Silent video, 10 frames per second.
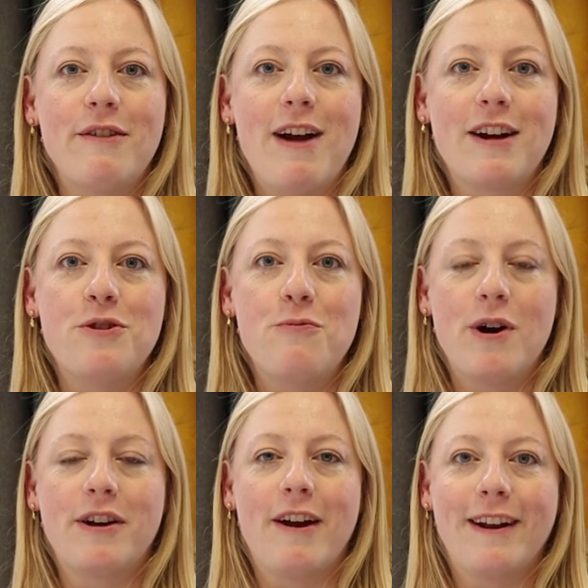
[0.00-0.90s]
direction,
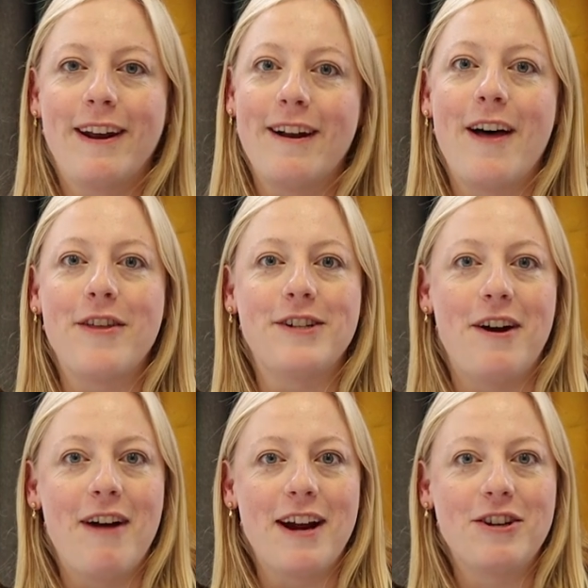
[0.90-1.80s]
one going in another
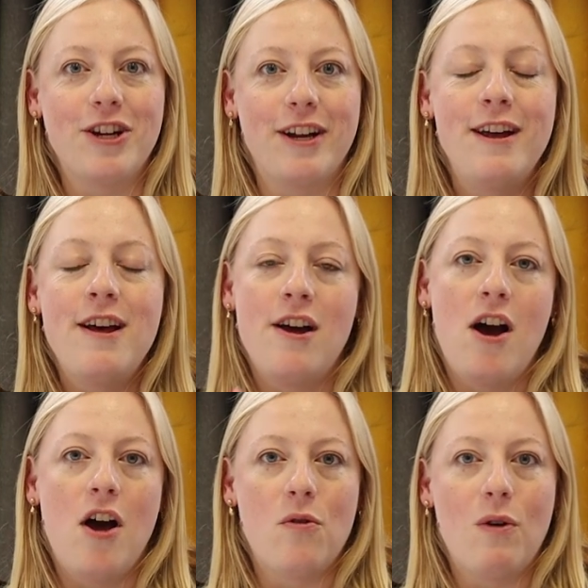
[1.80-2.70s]
direction,
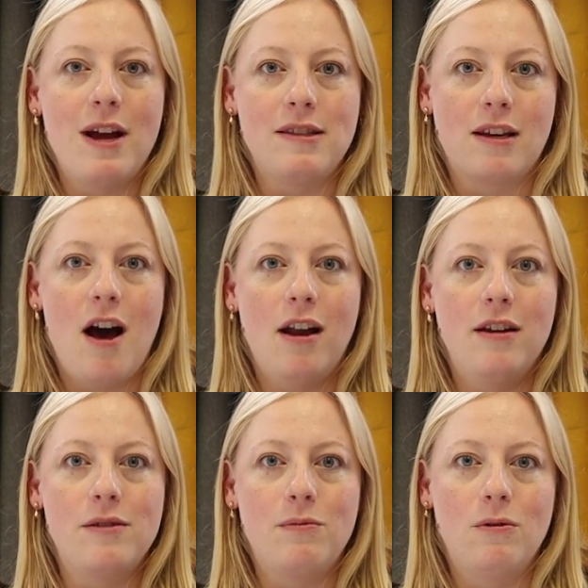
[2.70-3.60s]
otherwise the
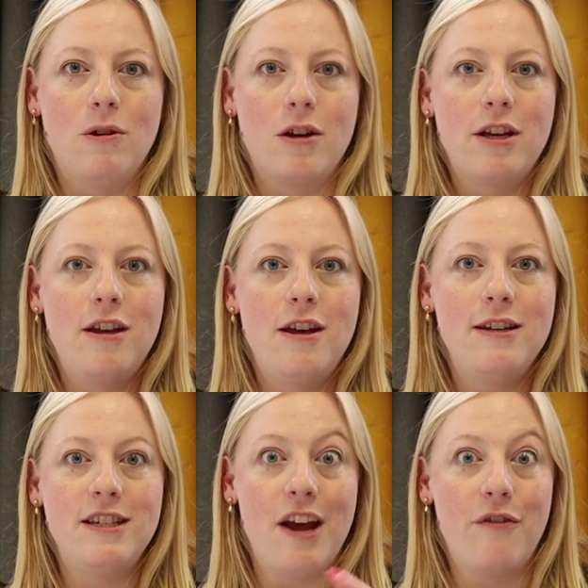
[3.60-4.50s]
colours will look
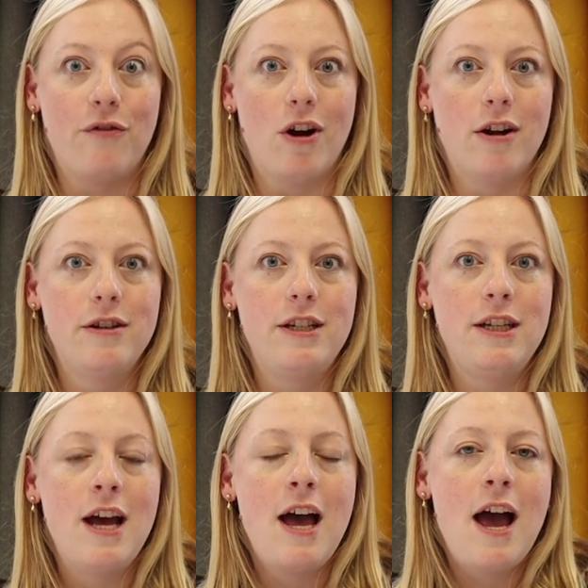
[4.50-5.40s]

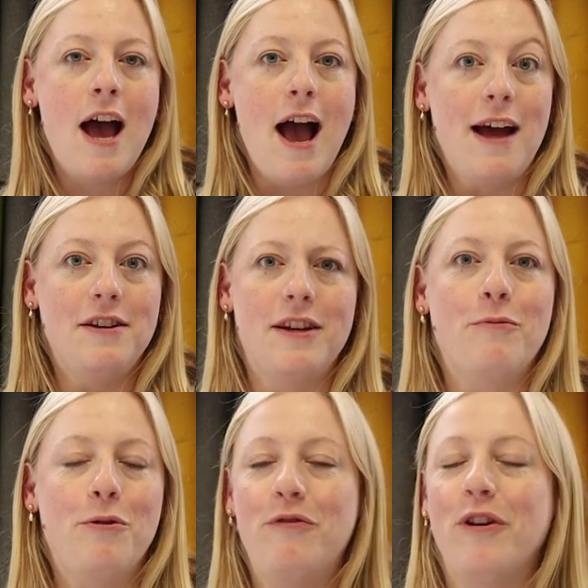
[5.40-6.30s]
different and
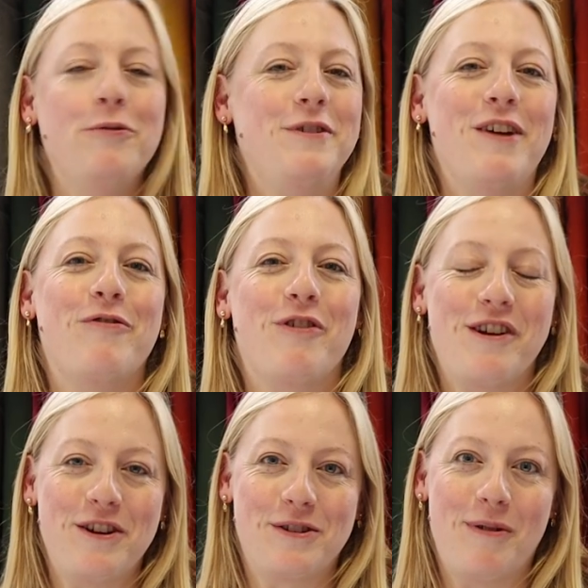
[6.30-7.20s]
it will feel
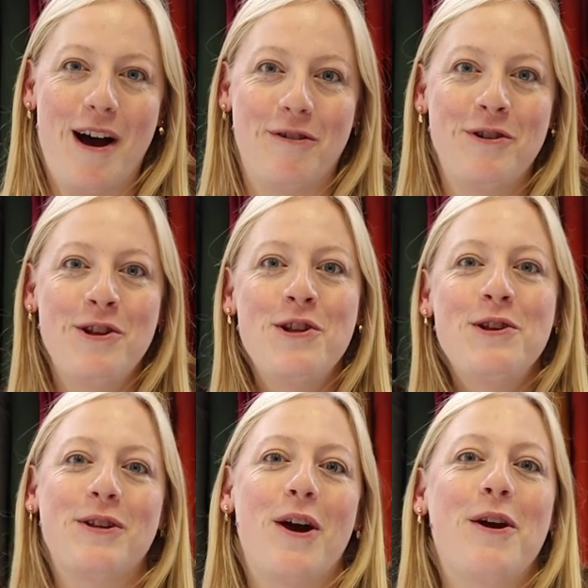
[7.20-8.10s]
different as well.
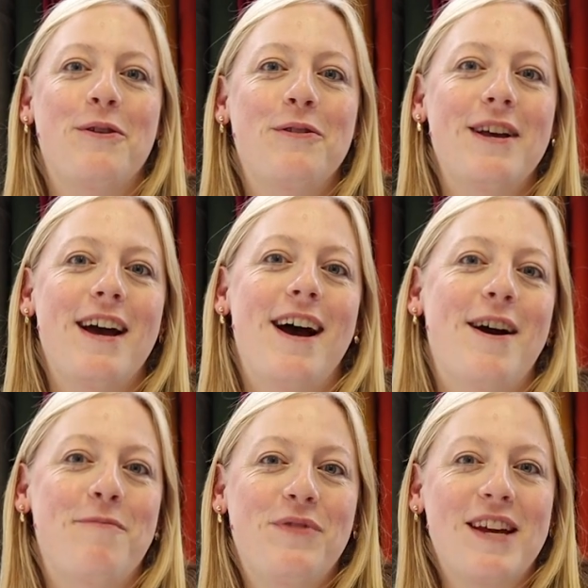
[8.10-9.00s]
So
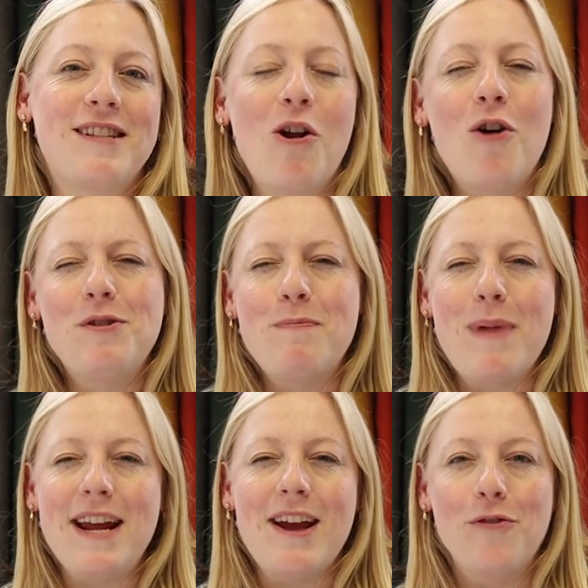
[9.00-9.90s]
there's a lot of
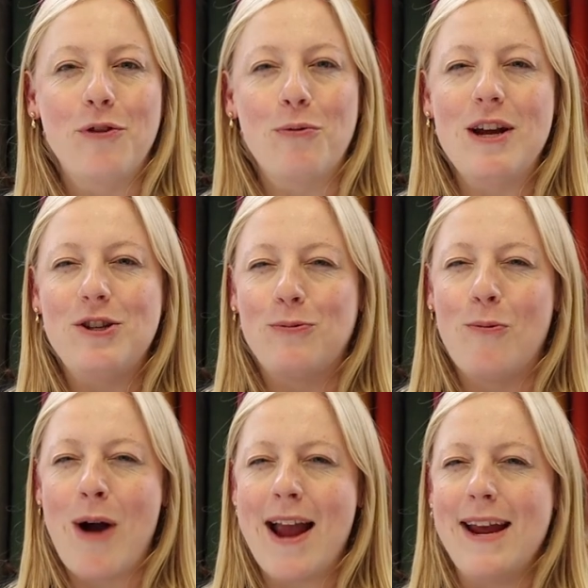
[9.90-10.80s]
debate over which
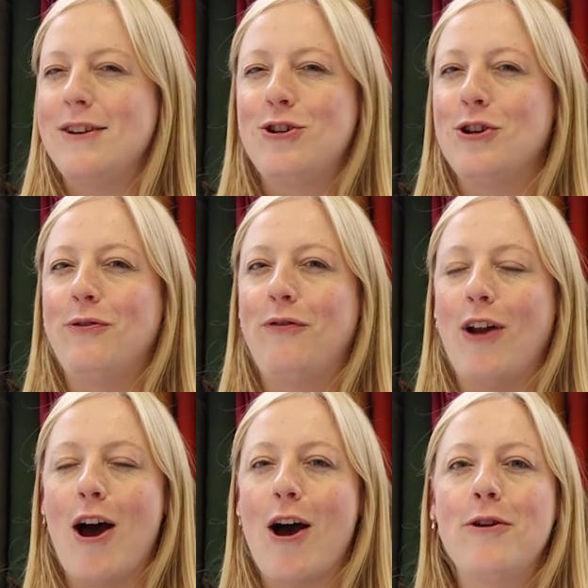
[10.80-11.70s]
way it should
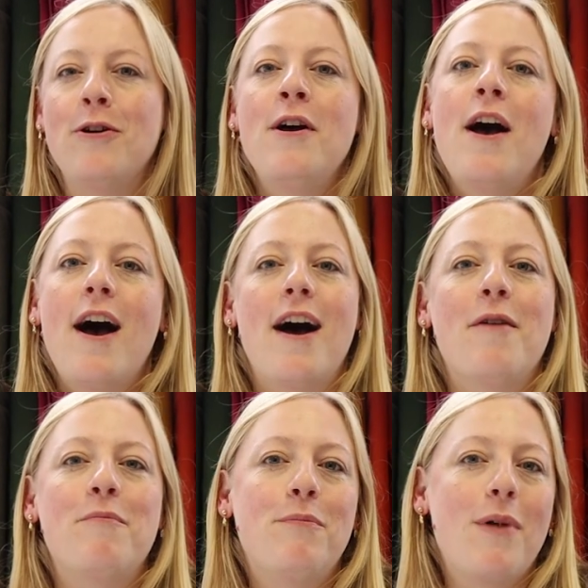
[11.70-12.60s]
flow.
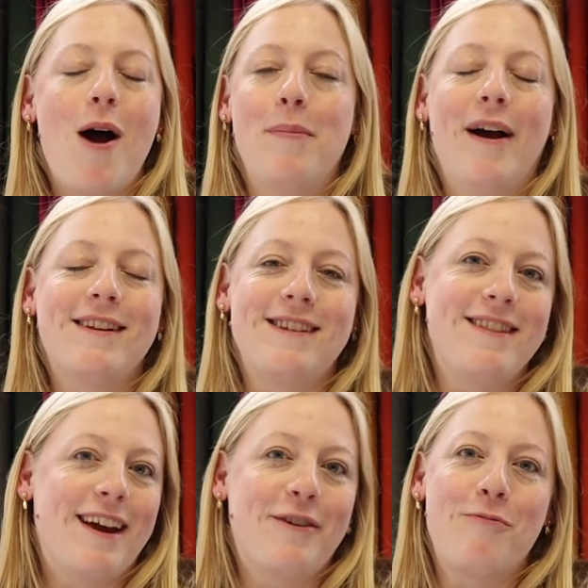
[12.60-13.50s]
I
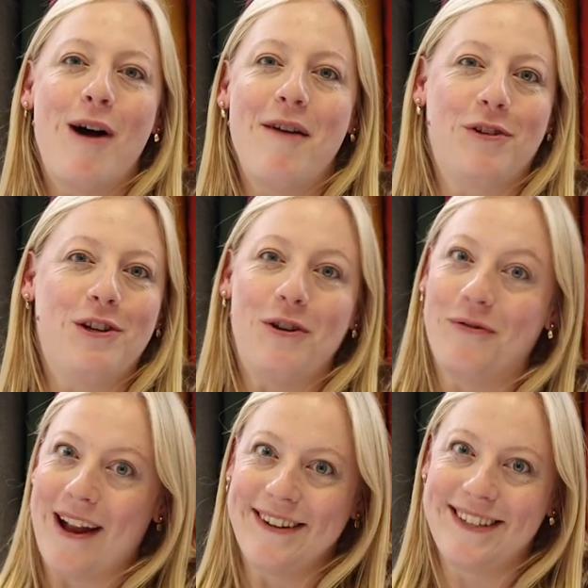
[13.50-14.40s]
personally think whatever you
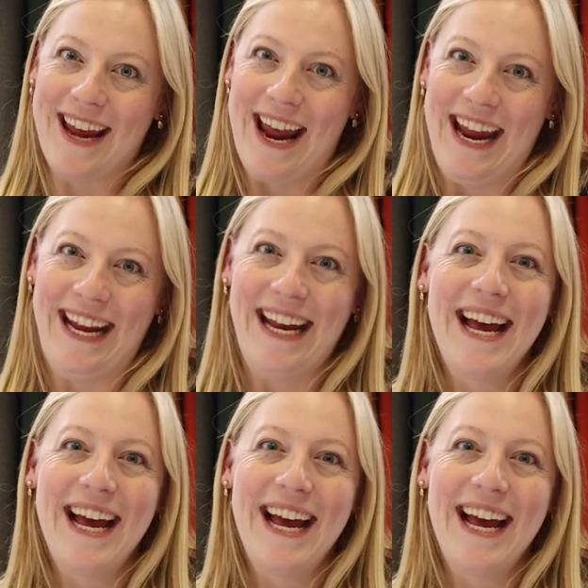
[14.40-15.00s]
fancy.